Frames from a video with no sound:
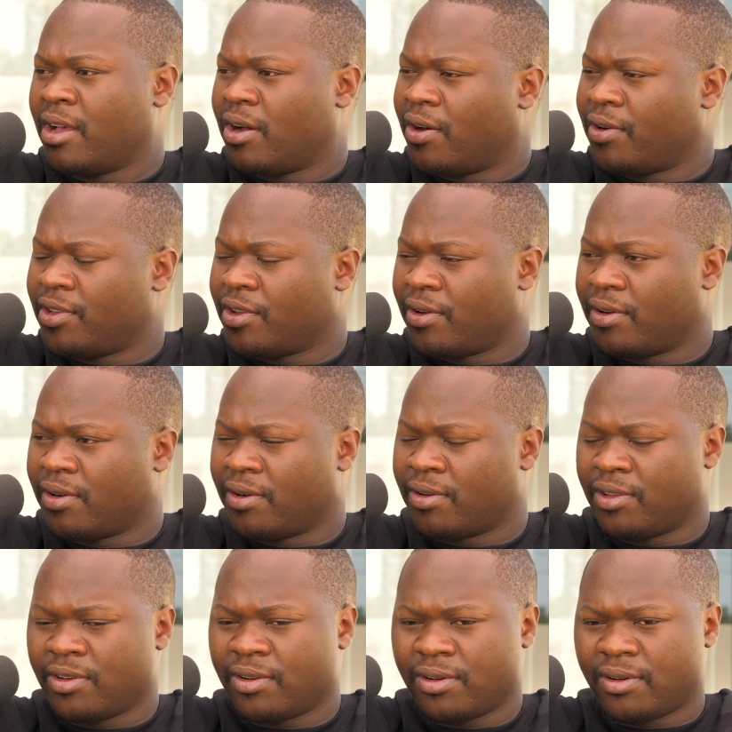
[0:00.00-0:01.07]
on
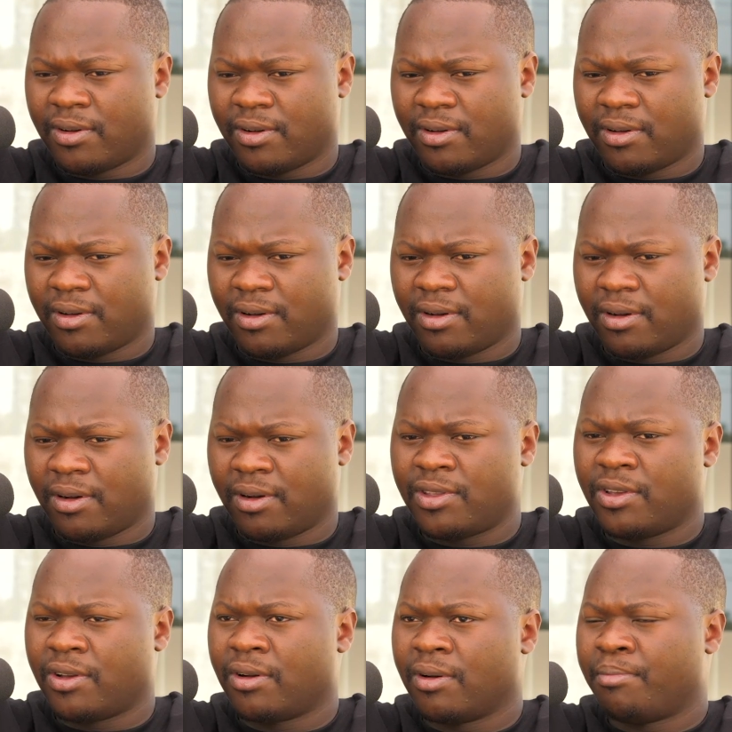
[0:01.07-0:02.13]

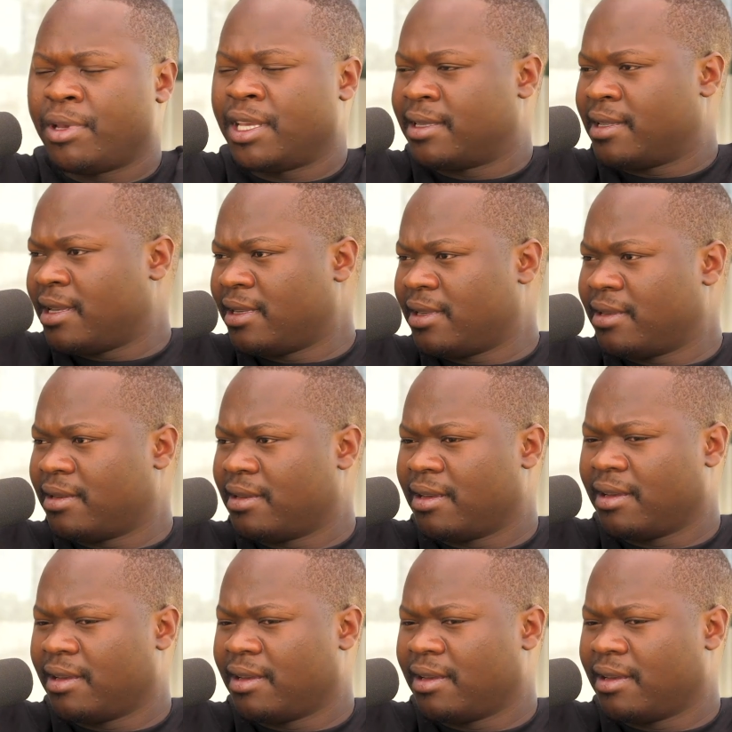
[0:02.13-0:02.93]
your business,